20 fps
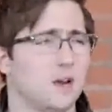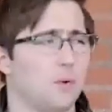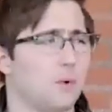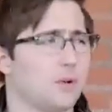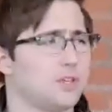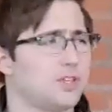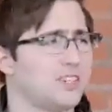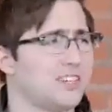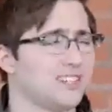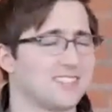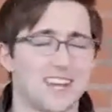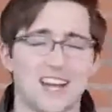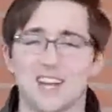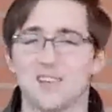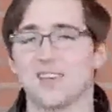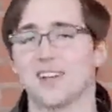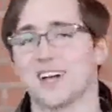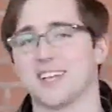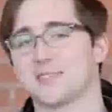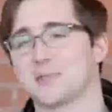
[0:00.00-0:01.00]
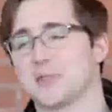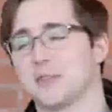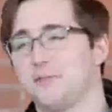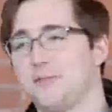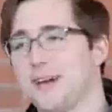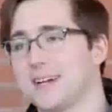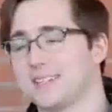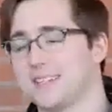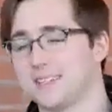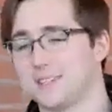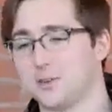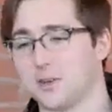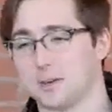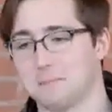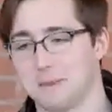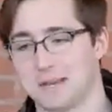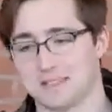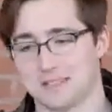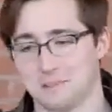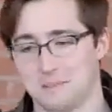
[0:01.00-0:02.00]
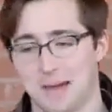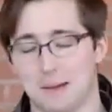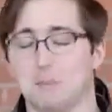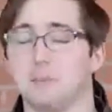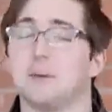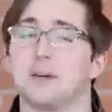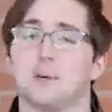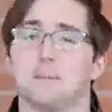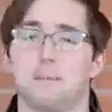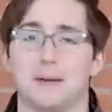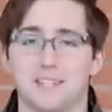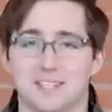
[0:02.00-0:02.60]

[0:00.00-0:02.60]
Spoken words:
which is kind of at odds with the fact that you can make the Batmobile